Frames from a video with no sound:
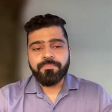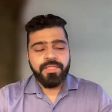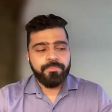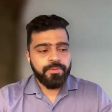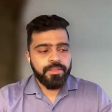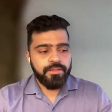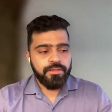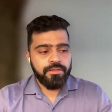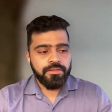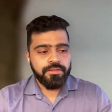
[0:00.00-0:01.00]

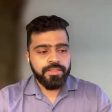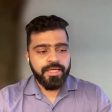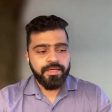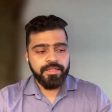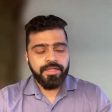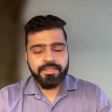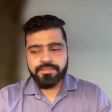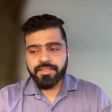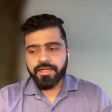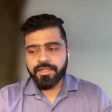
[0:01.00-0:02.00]
People take it as
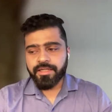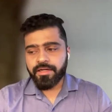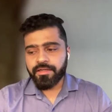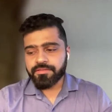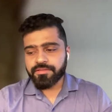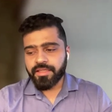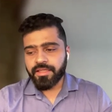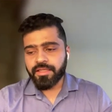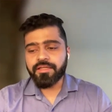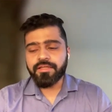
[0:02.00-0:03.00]
a granted and
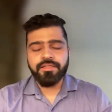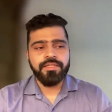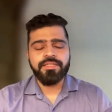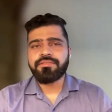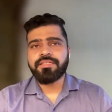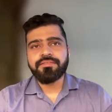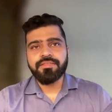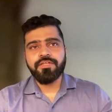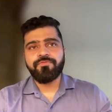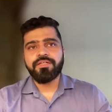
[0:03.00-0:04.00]
say, like, it's
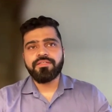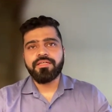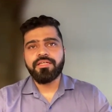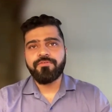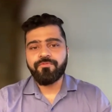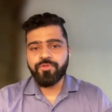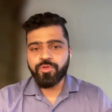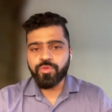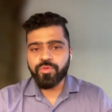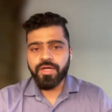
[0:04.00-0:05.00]
a different thing if
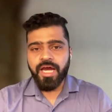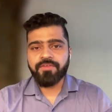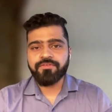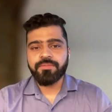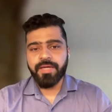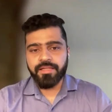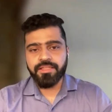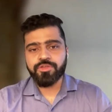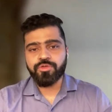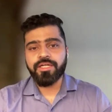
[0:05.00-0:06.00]
you have some
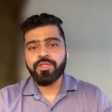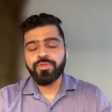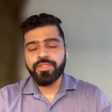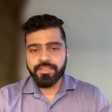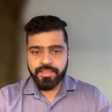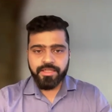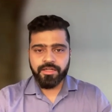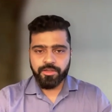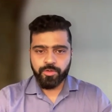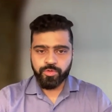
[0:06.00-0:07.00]
health issue and you really
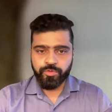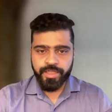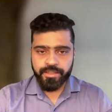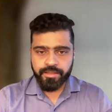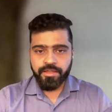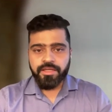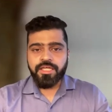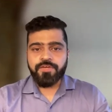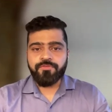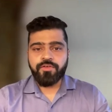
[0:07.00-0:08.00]
can't lose weight.
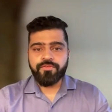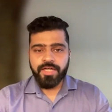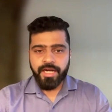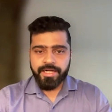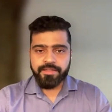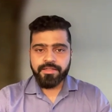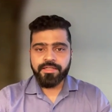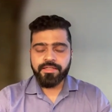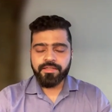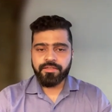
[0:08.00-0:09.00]
If you have tried
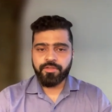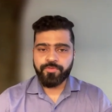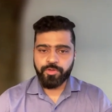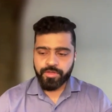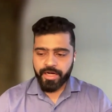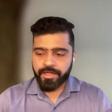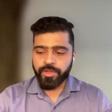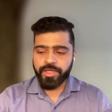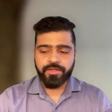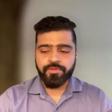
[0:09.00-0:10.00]
it, if you tried
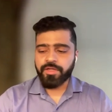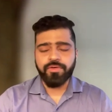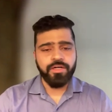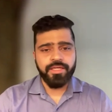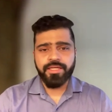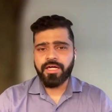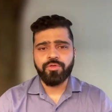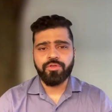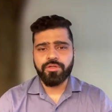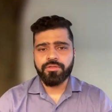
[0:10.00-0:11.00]
going working
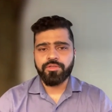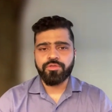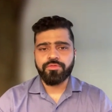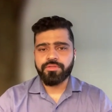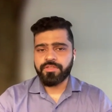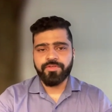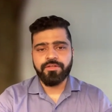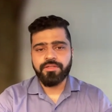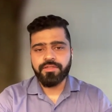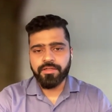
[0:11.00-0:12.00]
out or, you know,
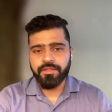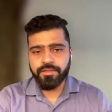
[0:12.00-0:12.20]
different